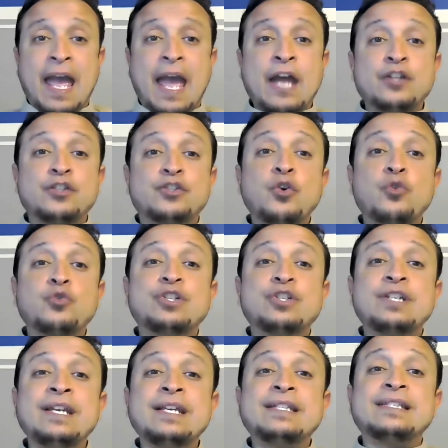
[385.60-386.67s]
And so
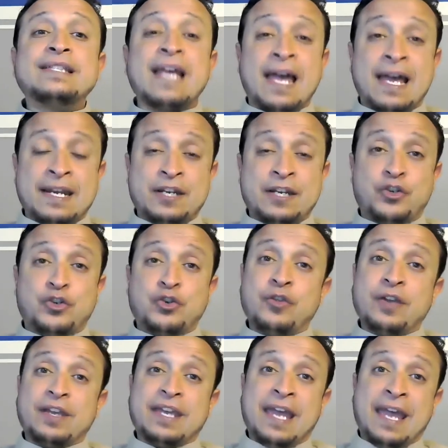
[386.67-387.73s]
she said to
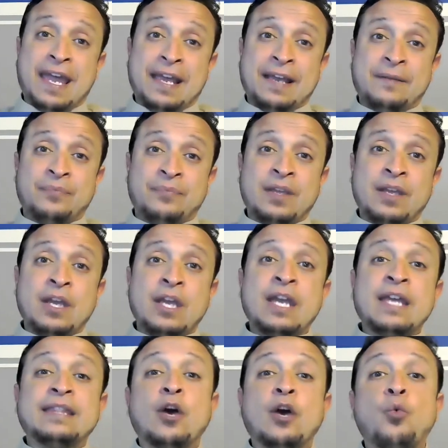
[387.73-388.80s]
the king
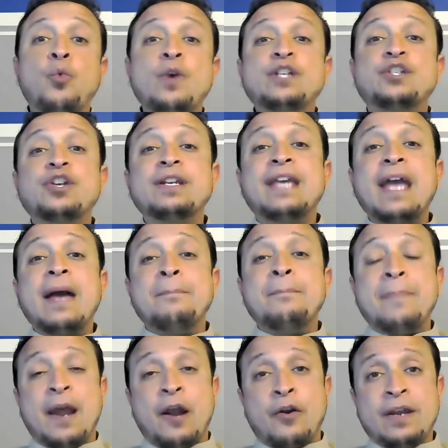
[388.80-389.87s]
that we should get
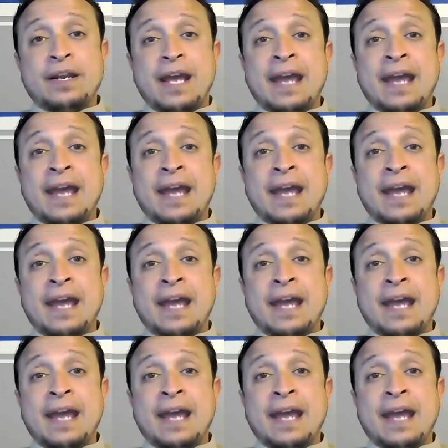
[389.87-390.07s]
married.